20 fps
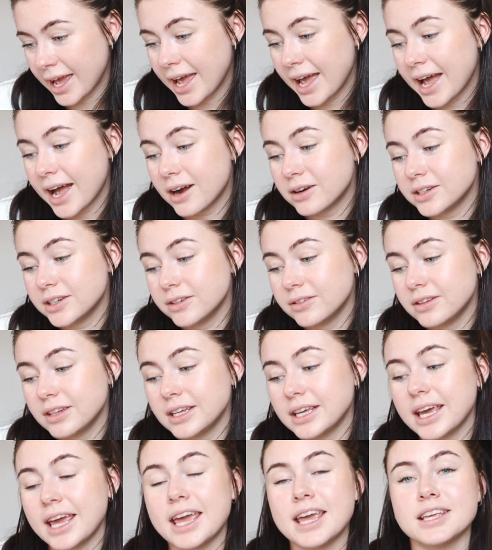How do you
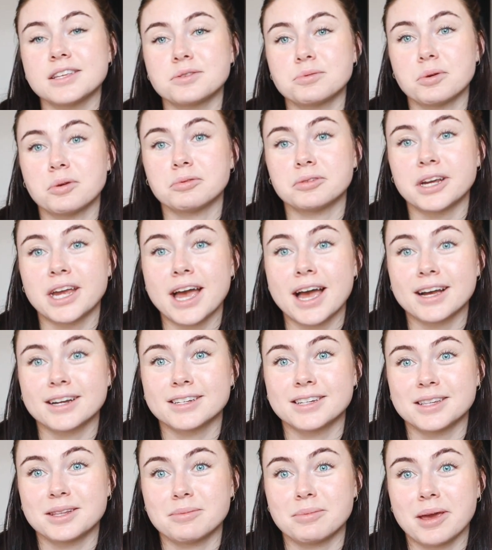think Ace will
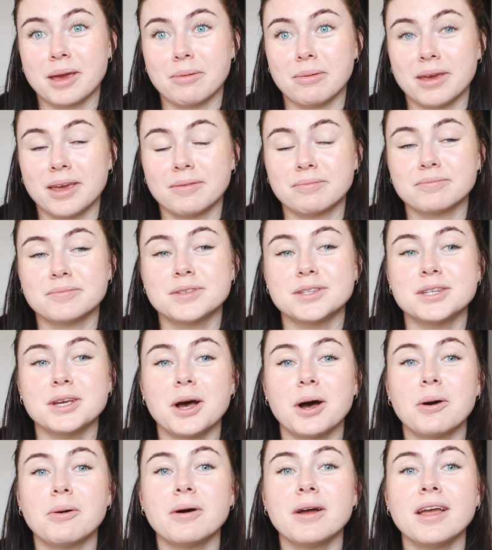react to the baby?
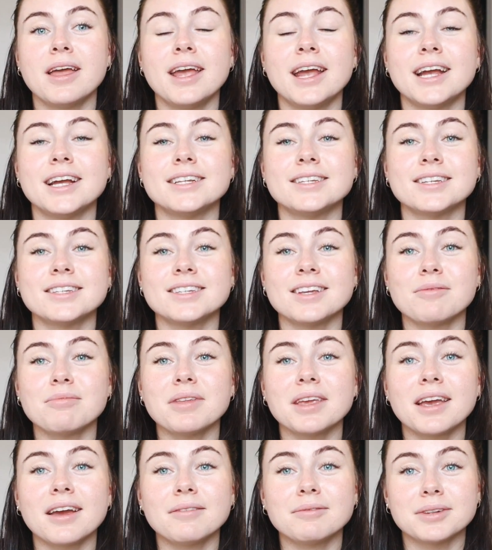So this is
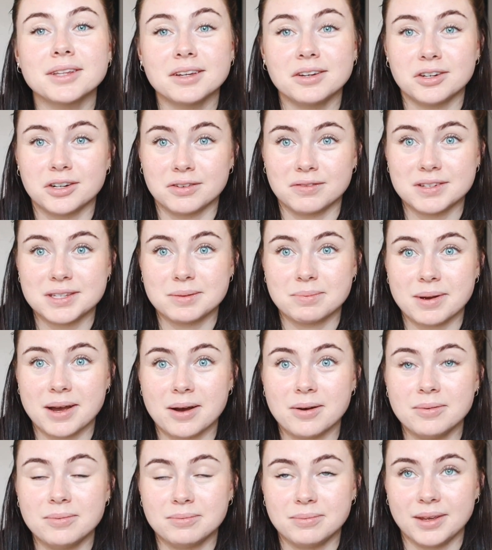something I'm really nervous
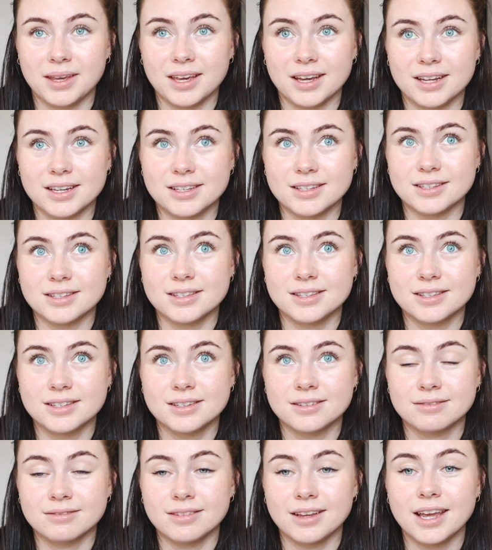about
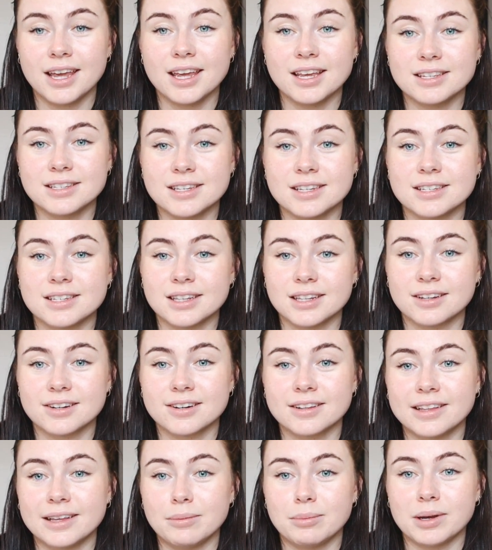because Ace has
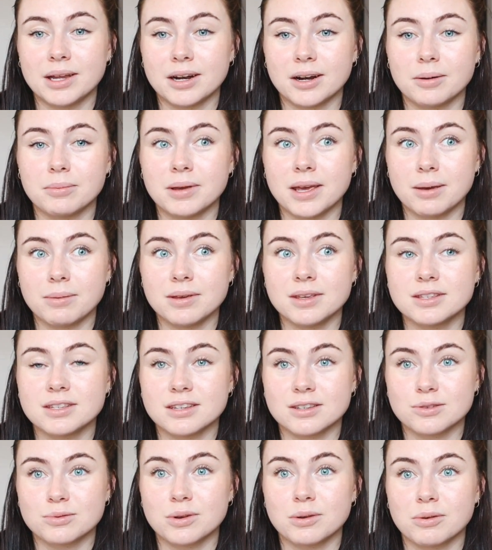literally been our baby
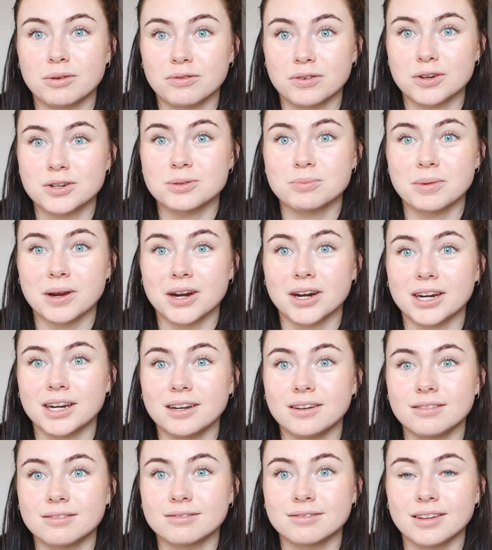since we were first
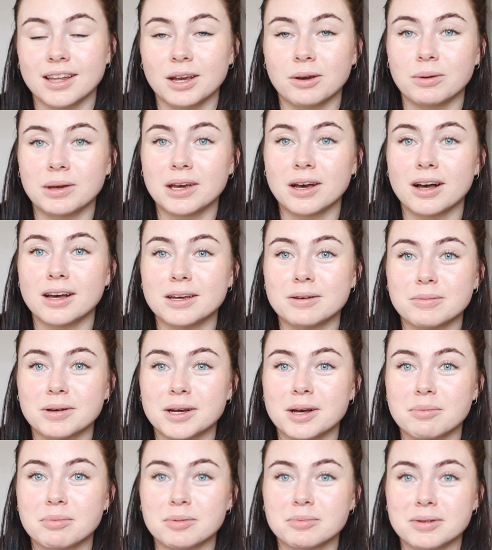married. Like, we got him a
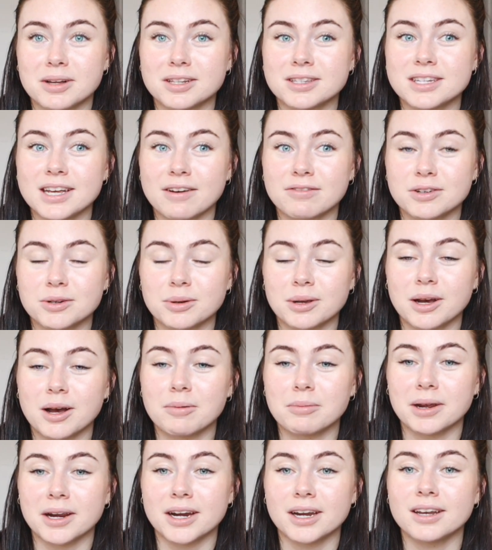couple months after we
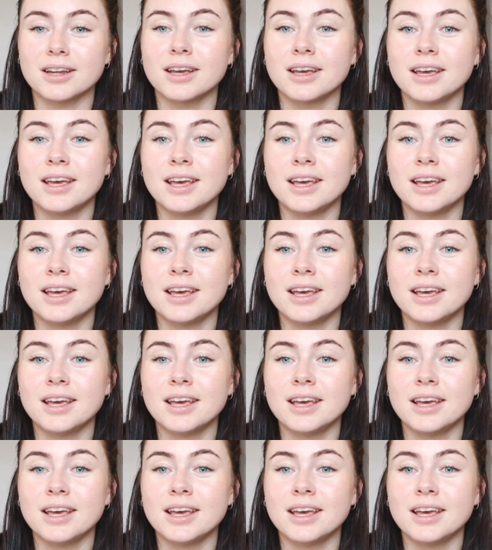got married.